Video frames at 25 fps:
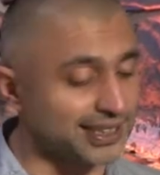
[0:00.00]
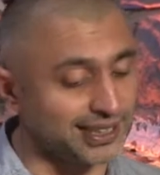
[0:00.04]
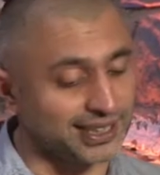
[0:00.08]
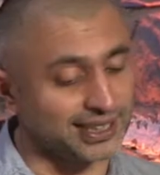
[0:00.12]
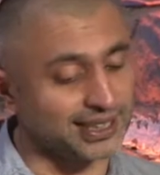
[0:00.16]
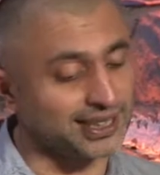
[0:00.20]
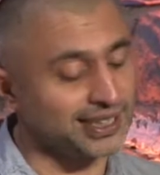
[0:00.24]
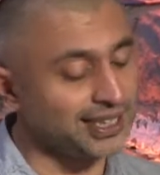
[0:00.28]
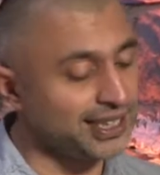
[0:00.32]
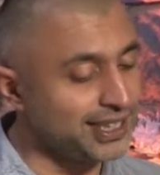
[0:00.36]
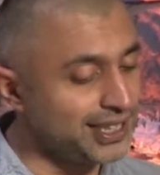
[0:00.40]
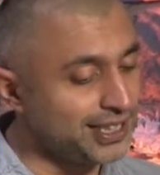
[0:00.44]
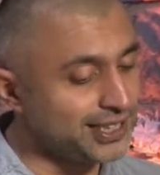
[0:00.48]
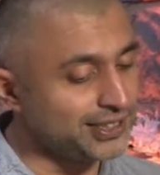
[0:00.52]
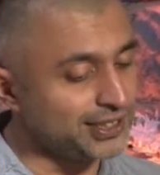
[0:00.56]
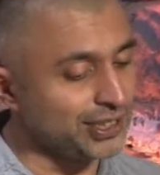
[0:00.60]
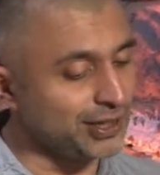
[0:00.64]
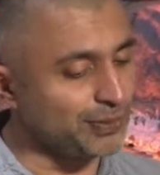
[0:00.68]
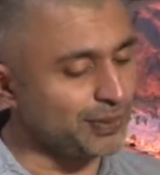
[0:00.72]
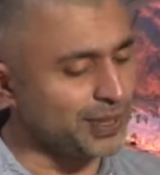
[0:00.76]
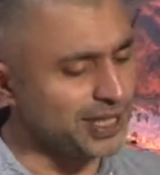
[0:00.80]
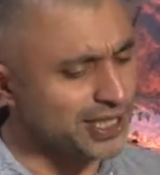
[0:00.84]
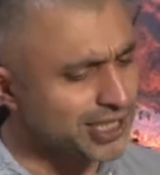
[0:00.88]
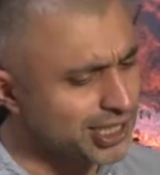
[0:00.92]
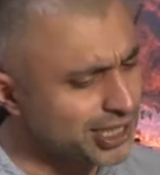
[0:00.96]
Uh, so
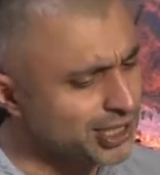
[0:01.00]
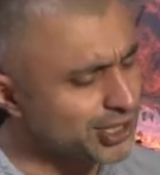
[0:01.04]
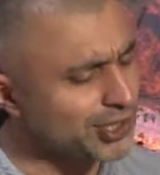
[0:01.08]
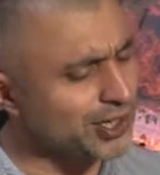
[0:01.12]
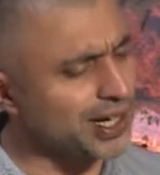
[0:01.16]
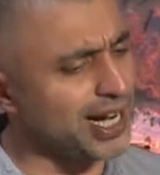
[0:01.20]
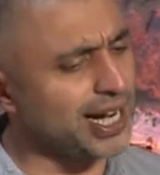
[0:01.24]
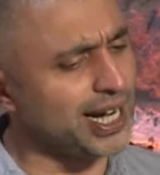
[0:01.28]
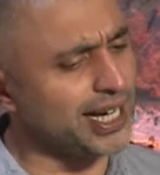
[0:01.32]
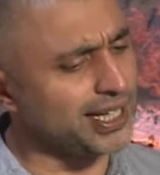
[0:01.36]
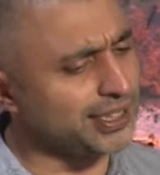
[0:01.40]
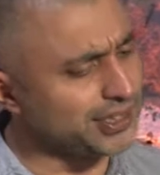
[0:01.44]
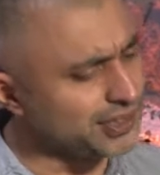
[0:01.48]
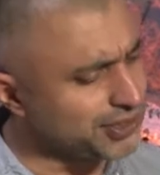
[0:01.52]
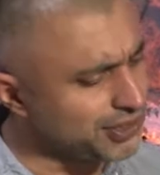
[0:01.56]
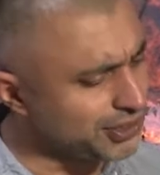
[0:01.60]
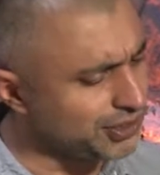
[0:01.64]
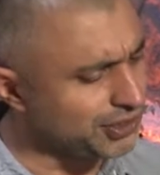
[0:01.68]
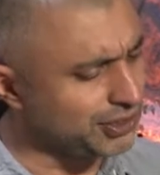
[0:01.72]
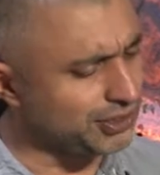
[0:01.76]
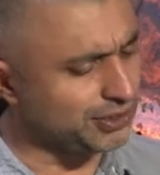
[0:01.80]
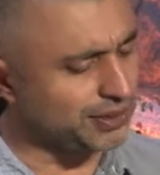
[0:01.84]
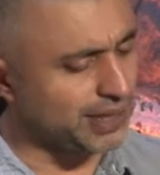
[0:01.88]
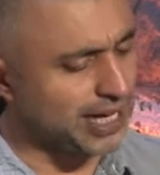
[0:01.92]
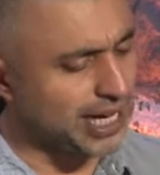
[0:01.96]
we just try
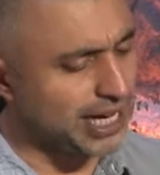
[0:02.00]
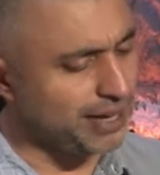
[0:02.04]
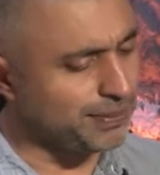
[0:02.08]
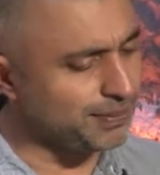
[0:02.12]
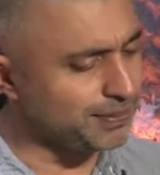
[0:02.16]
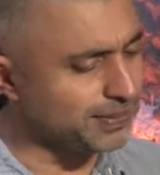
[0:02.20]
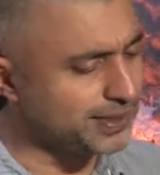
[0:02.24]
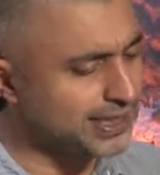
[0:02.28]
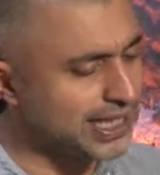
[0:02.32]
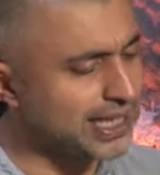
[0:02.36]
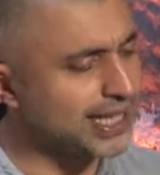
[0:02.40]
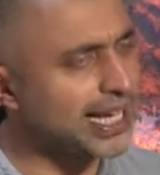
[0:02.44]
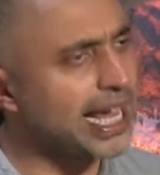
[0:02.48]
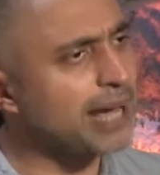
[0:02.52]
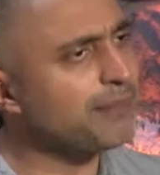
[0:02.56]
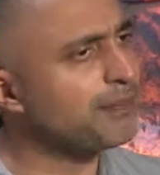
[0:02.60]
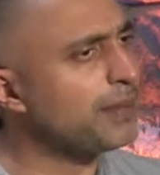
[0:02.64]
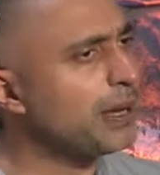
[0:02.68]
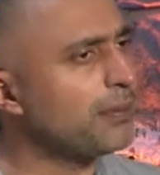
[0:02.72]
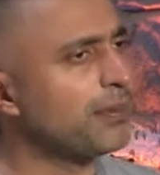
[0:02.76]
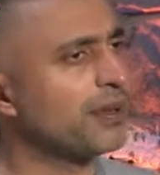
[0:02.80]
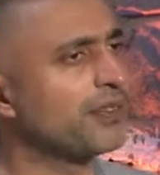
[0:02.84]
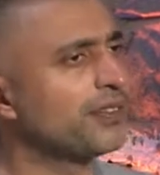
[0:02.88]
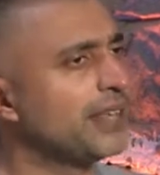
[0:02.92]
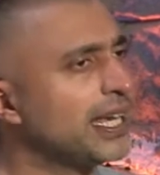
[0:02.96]
to, um, to get
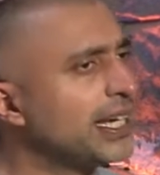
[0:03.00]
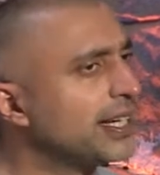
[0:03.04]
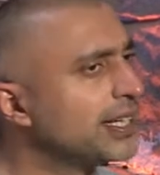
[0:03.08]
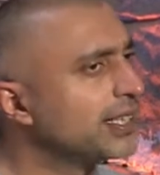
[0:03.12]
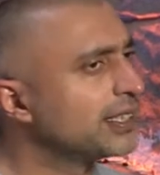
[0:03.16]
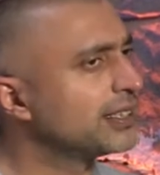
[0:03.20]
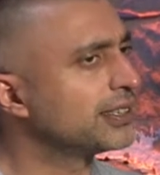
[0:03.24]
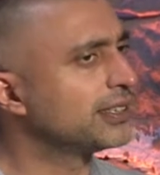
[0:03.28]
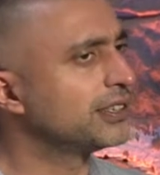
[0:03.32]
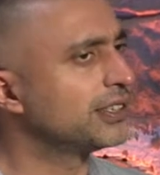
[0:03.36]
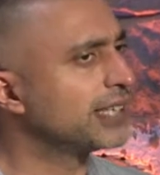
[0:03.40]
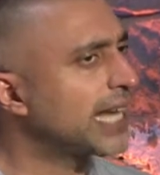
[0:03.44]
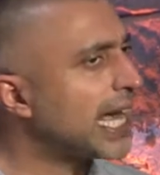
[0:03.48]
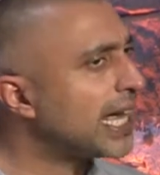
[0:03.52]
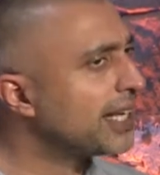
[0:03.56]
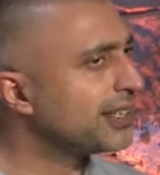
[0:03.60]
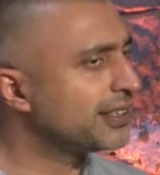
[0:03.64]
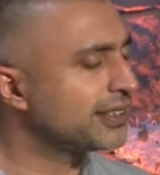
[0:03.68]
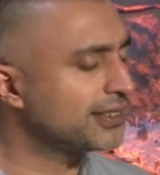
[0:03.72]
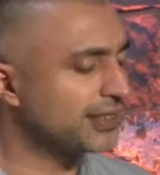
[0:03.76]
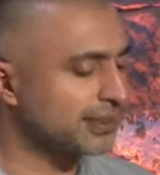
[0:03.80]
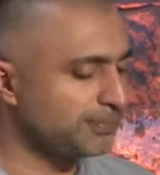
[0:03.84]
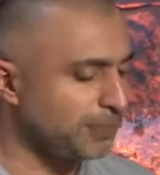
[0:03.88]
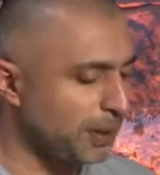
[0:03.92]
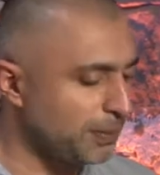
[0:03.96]
people think to get
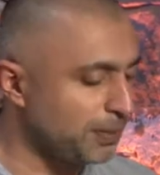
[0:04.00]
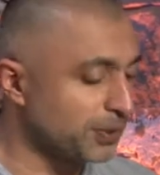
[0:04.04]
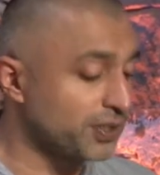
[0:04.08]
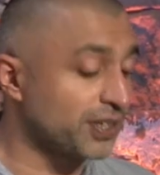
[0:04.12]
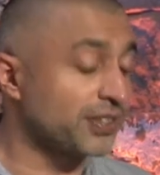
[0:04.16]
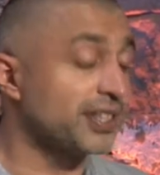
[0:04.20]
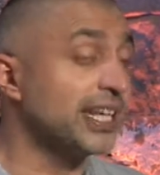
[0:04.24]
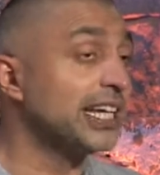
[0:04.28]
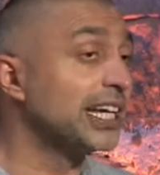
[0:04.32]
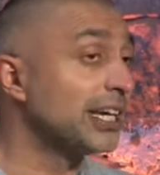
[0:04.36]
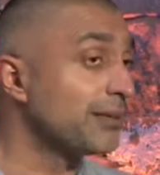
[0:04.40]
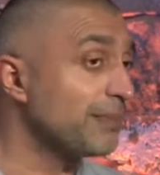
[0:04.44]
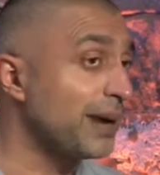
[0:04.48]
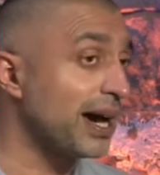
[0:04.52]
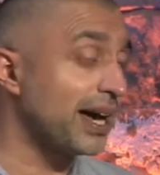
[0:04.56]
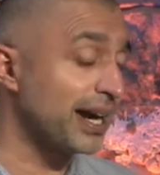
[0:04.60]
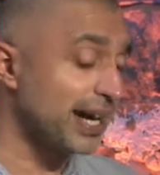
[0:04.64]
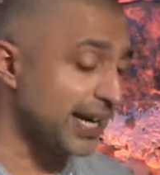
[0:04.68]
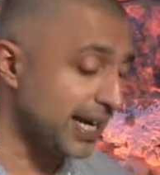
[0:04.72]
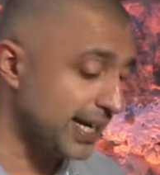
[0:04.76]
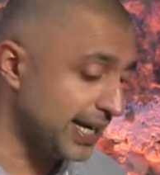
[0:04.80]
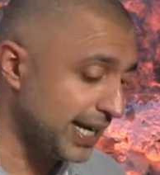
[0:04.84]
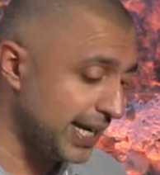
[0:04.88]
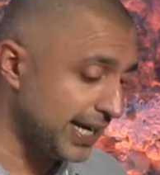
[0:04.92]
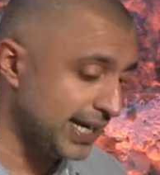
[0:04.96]
people to think about
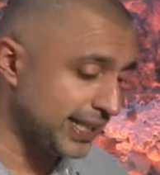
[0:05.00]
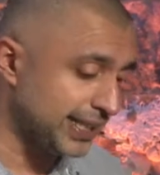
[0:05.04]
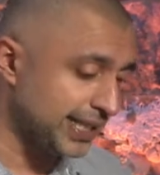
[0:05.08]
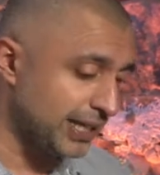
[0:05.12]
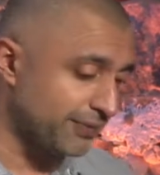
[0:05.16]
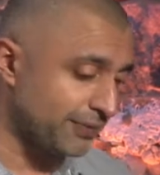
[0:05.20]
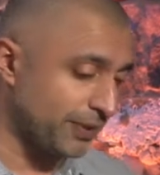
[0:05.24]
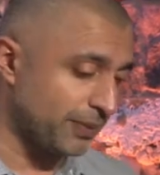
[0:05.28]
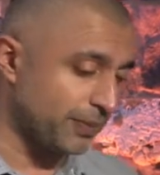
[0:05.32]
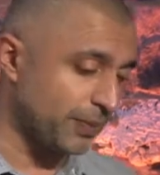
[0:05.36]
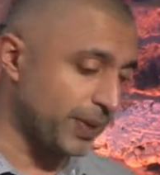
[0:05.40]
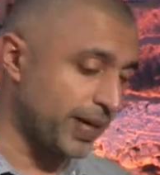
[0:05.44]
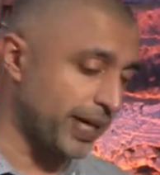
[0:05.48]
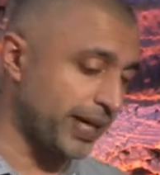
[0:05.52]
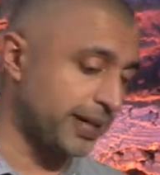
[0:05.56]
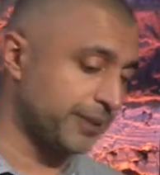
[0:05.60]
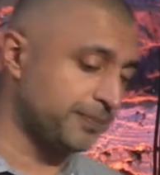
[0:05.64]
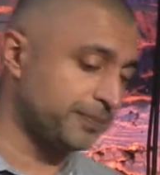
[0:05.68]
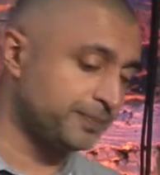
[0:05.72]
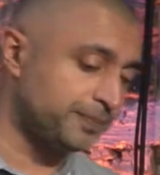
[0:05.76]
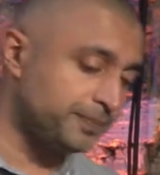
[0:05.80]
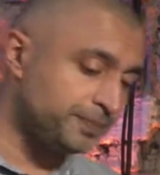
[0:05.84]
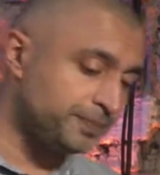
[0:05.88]
it in, in a different way.